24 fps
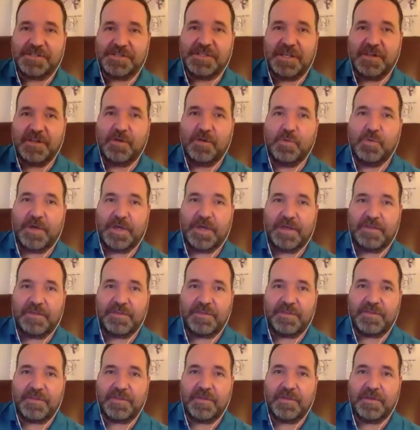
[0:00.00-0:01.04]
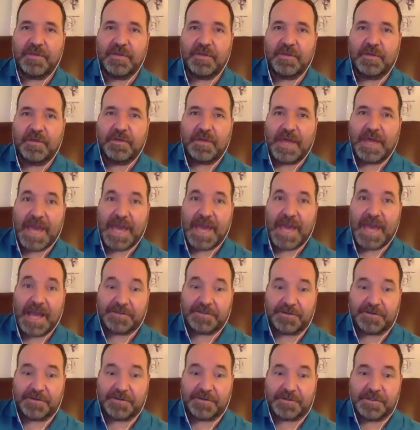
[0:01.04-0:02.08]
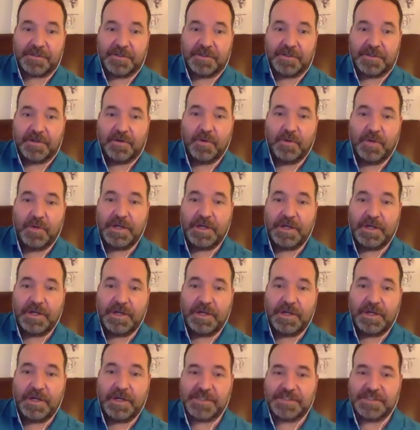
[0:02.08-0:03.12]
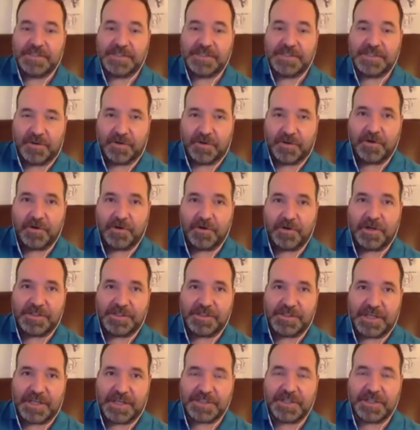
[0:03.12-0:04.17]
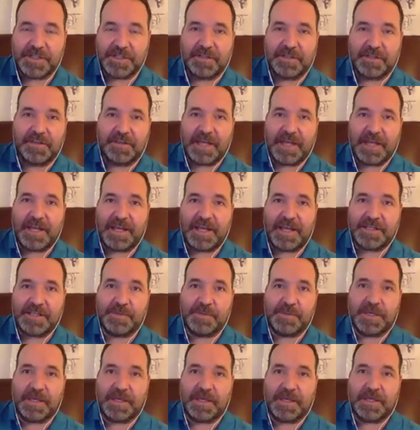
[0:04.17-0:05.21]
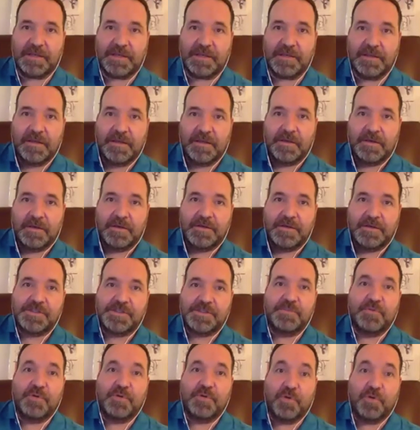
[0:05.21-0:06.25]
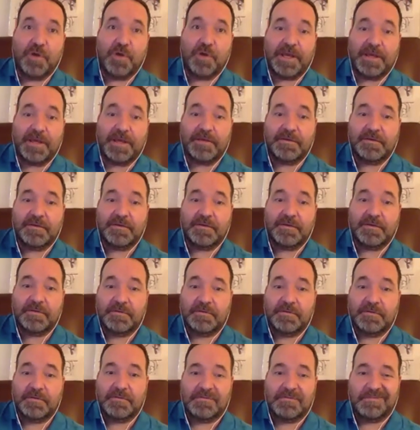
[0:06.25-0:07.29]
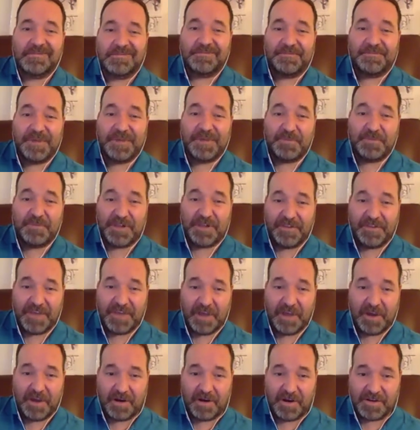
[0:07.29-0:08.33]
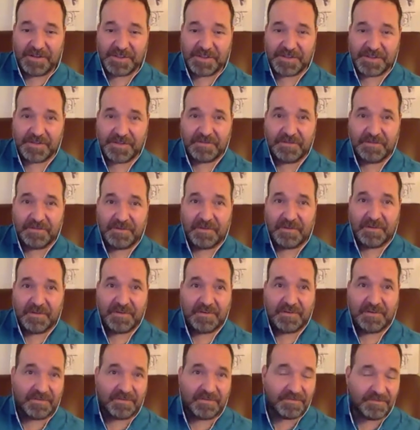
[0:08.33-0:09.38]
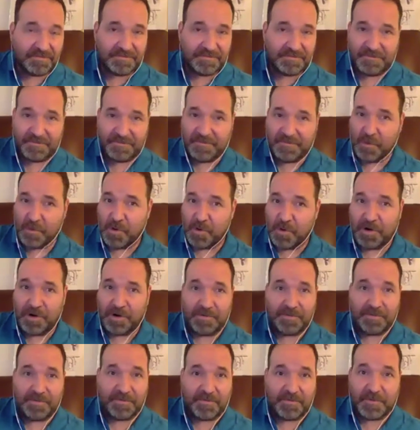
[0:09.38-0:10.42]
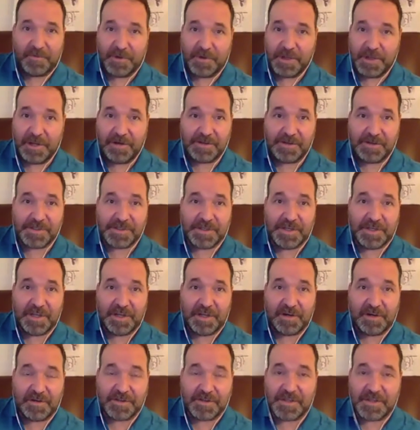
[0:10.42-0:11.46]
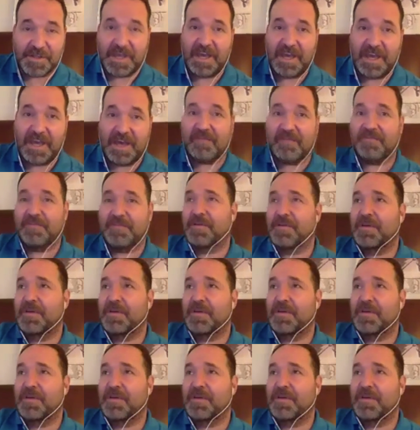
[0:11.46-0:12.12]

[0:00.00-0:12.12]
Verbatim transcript: deal with actors. What it is, it's an organization that has been supporting people in the arts for years and years. They have